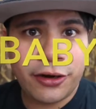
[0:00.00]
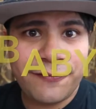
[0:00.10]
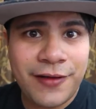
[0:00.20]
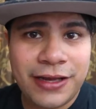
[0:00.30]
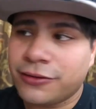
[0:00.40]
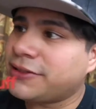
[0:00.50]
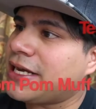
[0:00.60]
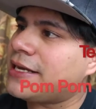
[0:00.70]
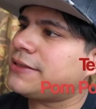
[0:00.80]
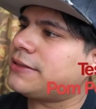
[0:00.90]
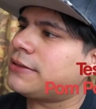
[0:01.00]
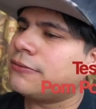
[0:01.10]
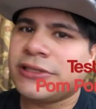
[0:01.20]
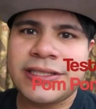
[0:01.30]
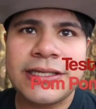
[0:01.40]
And our final test,
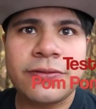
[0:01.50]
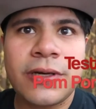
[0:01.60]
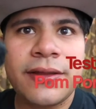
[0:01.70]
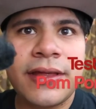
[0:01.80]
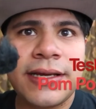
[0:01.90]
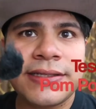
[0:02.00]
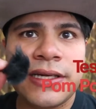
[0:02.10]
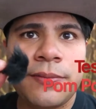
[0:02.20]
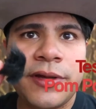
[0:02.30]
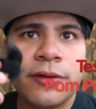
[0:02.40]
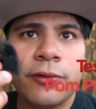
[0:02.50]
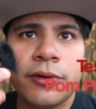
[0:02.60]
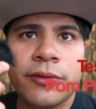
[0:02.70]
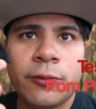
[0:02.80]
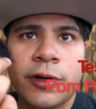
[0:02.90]
which this one I think is gonna be the
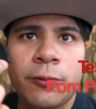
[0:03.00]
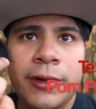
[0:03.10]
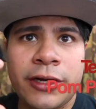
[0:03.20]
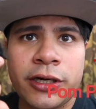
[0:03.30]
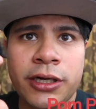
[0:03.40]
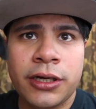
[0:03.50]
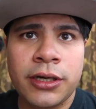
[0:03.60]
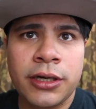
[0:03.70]
real, the real winner,